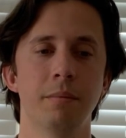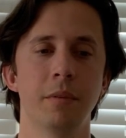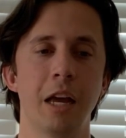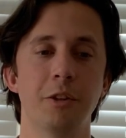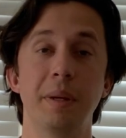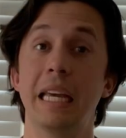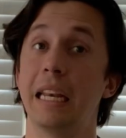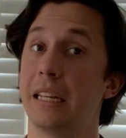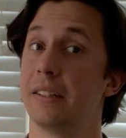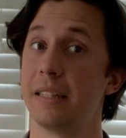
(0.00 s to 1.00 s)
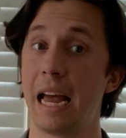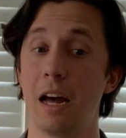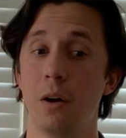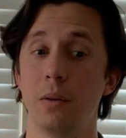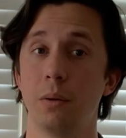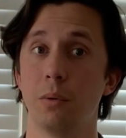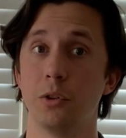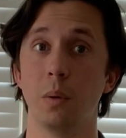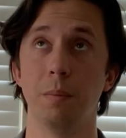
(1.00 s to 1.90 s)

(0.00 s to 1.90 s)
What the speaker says: as a beginning sound, which would